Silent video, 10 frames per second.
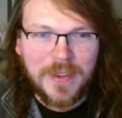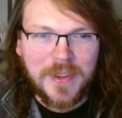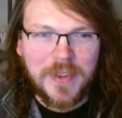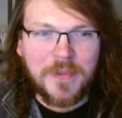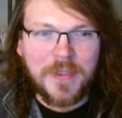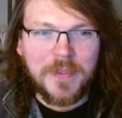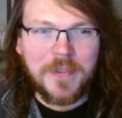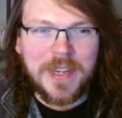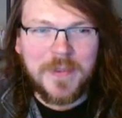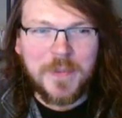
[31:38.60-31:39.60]
the
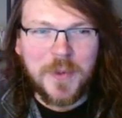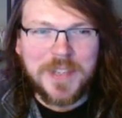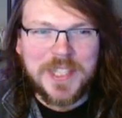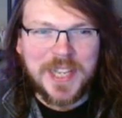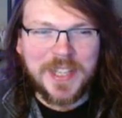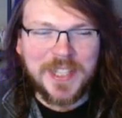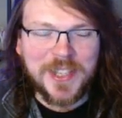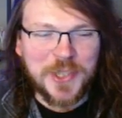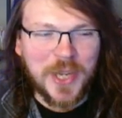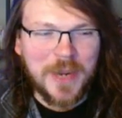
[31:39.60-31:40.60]
Venom movies I like to
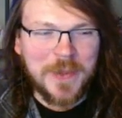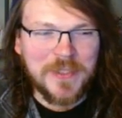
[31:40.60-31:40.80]
describe